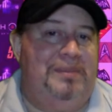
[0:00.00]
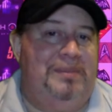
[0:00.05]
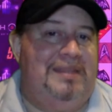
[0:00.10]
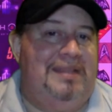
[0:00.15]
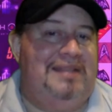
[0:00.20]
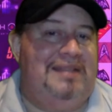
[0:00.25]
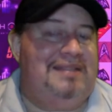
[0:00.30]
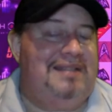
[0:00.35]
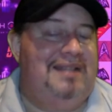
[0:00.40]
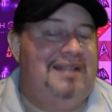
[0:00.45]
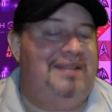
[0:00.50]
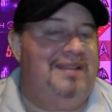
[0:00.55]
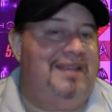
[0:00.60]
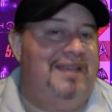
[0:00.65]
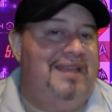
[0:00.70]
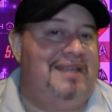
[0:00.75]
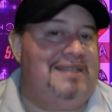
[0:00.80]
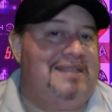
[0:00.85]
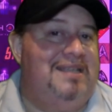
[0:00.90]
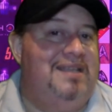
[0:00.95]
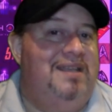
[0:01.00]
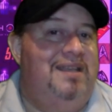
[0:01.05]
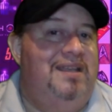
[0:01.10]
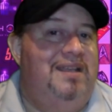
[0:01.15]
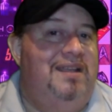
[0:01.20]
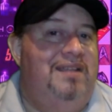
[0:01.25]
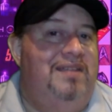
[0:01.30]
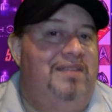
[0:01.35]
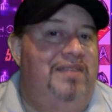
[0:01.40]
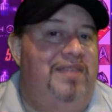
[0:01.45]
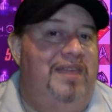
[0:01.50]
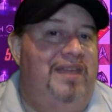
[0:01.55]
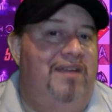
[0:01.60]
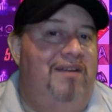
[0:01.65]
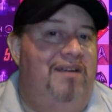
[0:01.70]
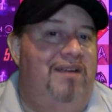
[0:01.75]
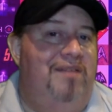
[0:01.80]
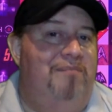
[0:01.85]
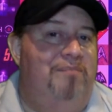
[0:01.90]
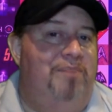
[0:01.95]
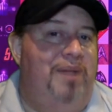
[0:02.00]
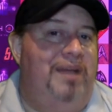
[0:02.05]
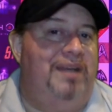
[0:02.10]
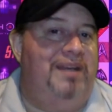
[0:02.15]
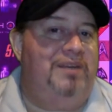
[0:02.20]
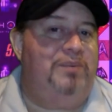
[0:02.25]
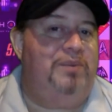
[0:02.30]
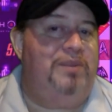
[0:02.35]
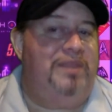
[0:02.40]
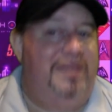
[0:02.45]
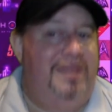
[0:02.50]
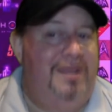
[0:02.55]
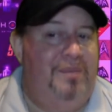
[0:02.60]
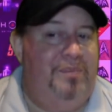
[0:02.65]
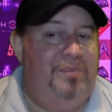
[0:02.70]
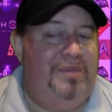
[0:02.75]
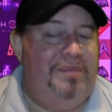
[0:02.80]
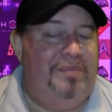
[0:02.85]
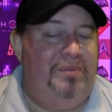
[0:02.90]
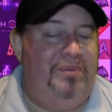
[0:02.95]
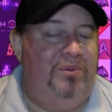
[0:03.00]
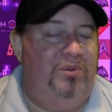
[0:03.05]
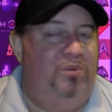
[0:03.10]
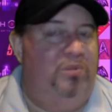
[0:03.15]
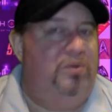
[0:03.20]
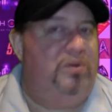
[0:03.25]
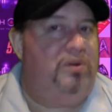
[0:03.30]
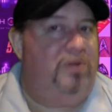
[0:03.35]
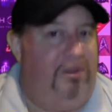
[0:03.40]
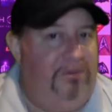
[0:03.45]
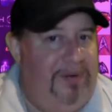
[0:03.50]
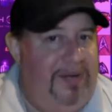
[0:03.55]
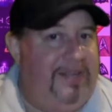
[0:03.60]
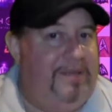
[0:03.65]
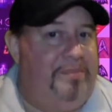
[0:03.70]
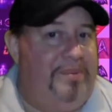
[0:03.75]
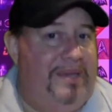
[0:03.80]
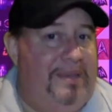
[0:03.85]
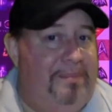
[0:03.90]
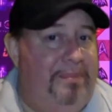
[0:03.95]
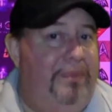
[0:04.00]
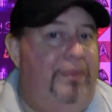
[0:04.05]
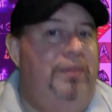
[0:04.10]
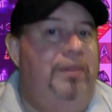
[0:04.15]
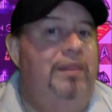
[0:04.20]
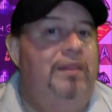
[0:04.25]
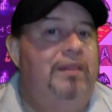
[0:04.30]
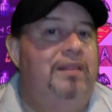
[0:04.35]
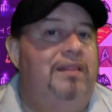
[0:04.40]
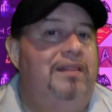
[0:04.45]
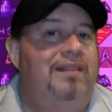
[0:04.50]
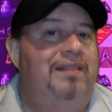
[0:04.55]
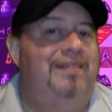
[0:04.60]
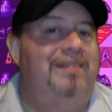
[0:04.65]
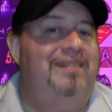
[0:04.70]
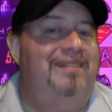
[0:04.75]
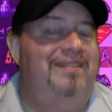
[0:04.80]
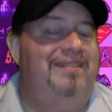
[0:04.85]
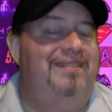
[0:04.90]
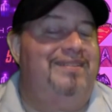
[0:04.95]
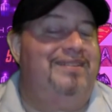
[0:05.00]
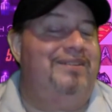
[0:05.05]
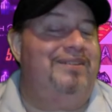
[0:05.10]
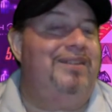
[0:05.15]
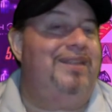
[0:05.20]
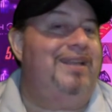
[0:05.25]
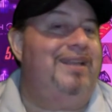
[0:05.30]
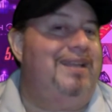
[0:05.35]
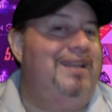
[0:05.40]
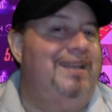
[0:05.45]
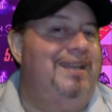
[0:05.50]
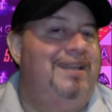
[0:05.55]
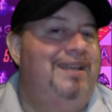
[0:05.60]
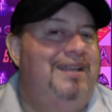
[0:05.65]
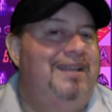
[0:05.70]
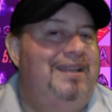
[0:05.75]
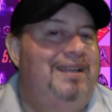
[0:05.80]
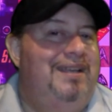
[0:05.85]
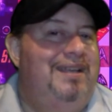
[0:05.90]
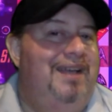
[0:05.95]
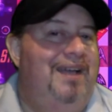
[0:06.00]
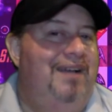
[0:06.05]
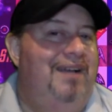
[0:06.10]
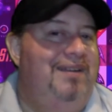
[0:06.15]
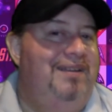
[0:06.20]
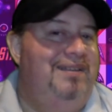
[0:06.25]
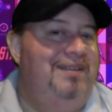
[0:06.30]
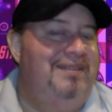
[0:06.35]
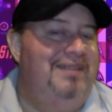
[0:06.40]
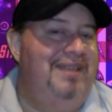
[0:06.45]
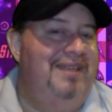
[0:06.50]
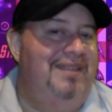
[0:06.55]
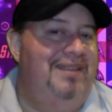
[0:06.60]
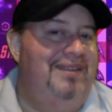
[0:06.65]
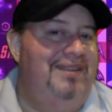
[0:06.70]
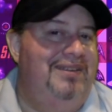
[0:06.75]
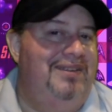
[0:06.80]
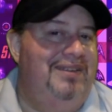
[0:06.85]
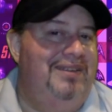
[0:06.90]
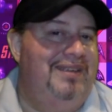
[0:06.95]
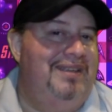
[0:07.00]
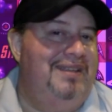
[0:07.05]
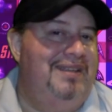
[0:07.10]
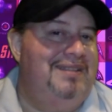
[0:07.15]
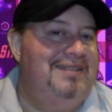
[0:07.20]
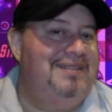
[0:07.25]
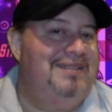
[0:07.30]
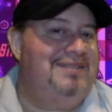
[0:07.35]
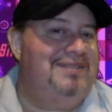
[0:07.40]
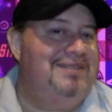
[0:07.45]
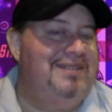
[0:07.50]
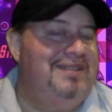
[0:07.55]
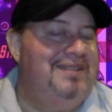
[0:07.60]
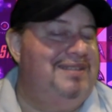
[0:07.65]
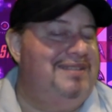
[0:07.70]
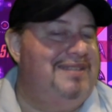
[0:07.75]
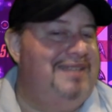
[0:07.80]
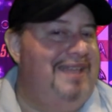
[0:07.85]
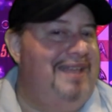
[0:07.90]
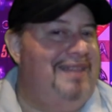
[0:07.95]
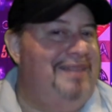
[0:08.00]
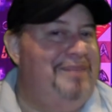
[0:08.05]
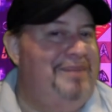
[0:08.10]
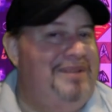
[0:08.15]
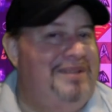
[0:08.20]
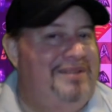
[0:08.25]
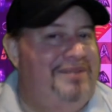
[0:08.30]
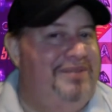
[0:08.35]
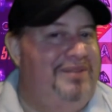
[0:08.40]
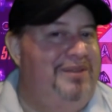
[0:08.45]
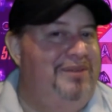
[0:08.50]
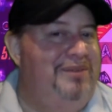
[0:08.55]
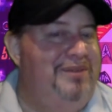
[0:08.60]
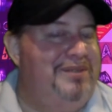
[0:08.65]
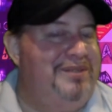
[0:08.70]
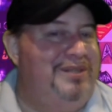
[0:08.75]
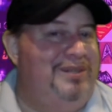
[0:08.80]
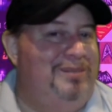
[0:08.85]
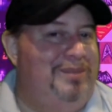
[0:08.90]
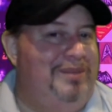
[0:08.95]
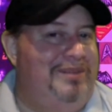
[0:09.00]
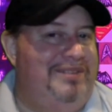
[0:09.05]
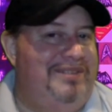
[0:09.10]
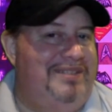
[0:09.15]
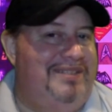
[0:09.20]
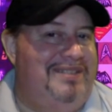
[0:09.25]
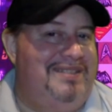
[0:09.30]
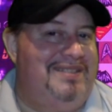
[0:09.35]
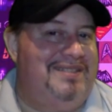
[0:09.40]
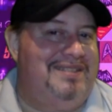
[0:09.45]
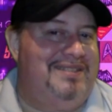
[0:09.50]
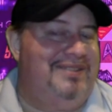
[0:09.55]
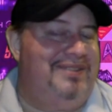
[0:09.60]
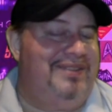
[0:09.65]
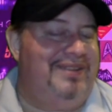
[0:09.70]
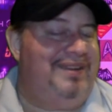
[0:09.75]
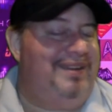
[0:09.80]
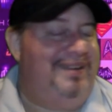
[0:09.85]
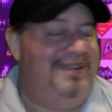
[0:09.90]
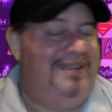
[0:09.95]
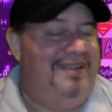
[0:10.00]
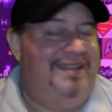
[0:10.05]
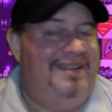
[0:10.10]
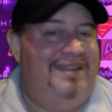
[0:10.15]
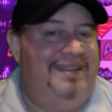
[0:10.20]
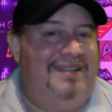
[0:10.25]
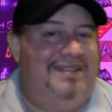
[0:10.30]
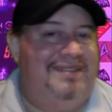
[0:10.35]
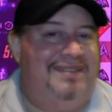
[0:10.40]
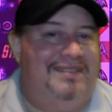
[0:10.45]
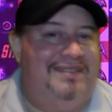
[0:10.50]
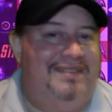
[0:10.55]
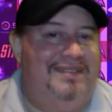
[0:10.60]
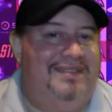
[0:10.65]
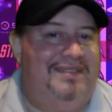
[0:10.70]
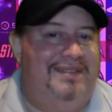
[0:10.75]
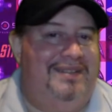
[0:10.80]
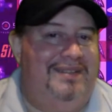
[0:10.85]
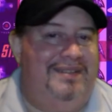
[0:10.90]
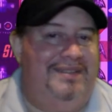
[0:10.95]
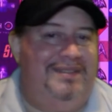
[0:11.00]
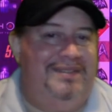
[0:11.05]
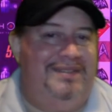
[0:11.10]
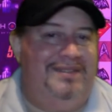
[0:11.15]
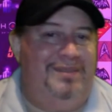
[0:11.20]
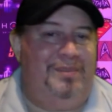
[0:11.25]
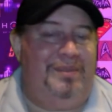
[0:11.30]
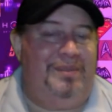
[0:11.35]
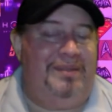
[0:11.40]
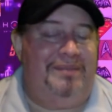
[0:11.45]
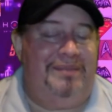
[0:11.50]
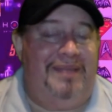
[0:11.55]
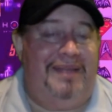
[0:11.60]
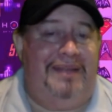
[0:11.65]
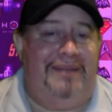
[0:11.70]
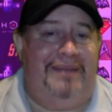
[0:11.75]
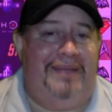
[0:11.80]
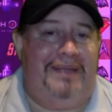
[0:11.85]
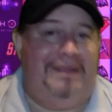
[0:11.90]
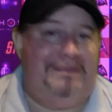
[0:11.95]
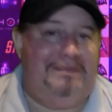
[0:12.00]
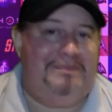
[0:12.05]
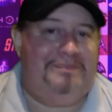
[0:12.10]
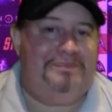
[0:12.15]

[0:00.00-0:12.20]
but that's not the case. They are embodied within people who were already people. So like, how can you say they're your kids? Because the element of the original person is still there. It just doesn't, it's stupid. Anyway,